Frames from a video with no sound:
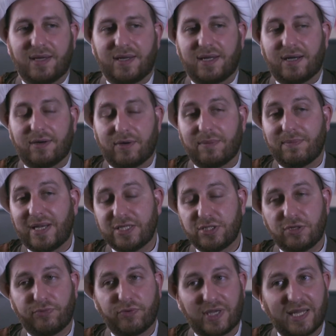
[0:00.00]
Now
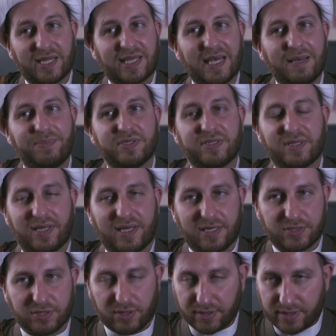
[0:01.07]
imagine if we can
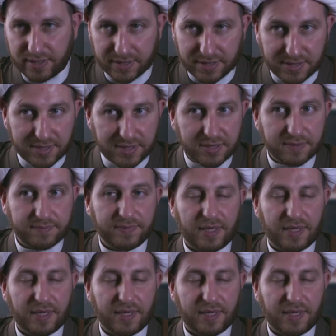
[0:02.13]
capitalize on this.